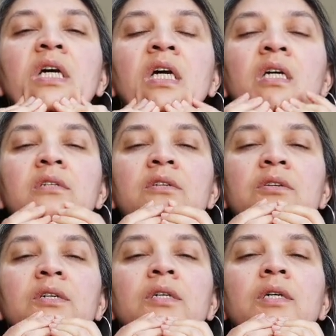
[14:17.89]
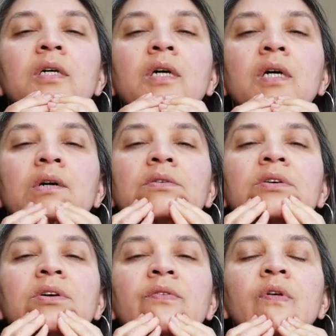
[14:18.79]
edge
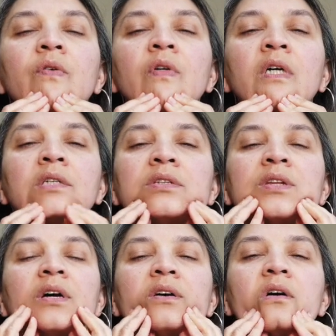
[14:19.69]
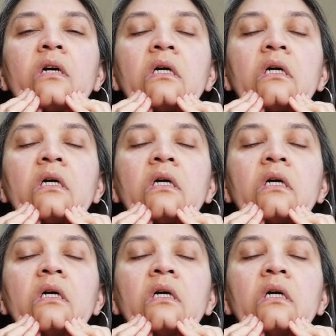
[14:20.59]
of the face there.